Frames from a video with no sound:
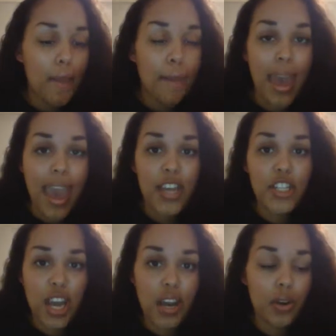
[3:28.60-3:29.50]
matte
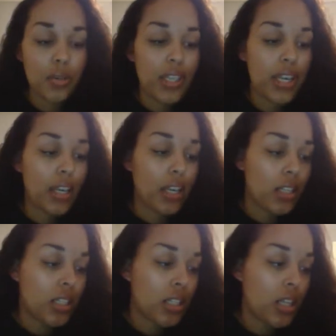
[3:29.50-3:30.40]
shadows in
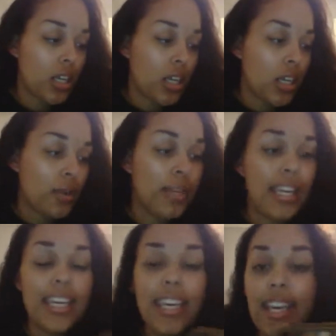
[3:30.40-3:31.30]
it. But
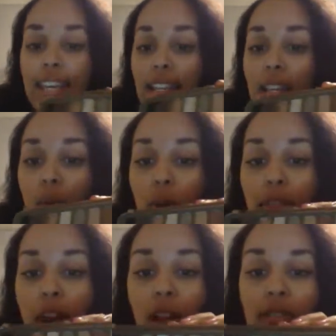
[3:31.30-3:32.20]
again,
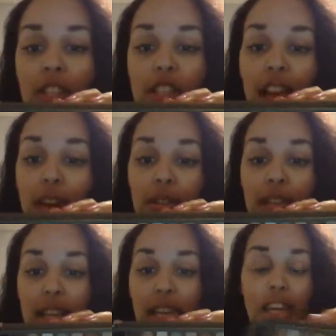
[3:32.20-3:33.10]
with all of the shadows
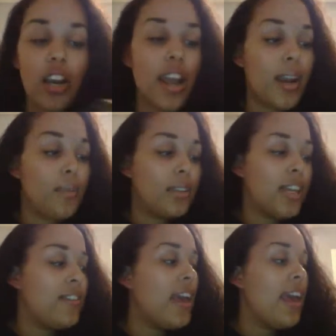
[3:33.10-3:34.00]
in here, and I
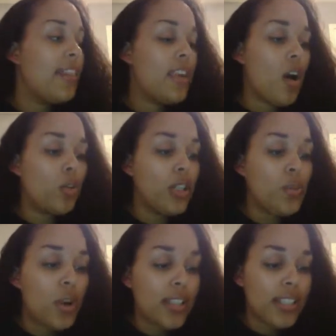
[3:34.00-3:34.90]
believe the only
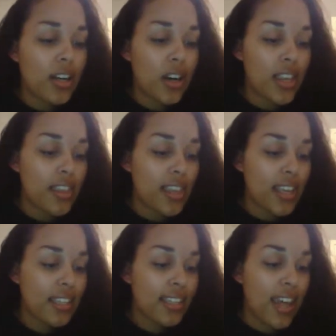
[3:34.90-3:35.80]
ones that are in
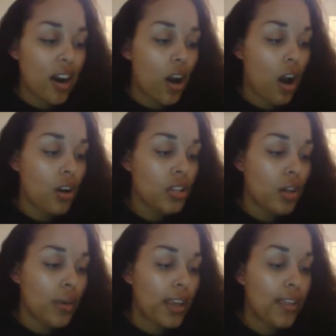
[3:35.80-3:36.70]
this that are
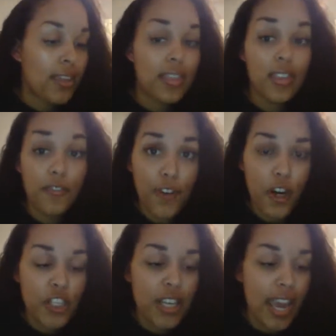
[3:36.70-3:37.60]
also in the
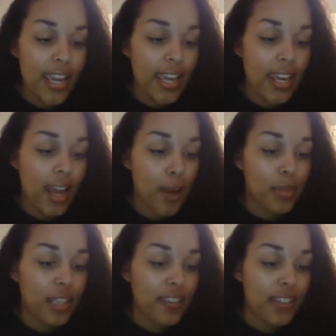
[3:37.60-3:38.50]
first Naked, I
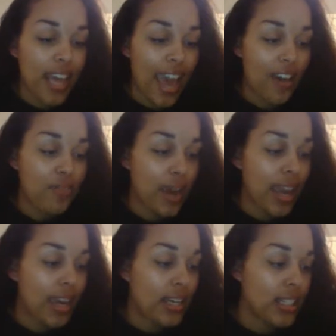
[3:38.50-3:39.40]
believe is Half
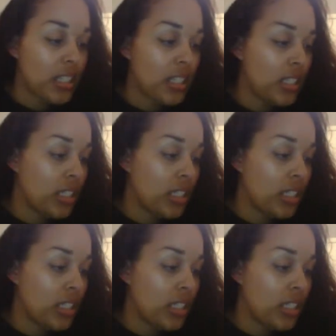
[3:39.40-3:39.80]
Baked.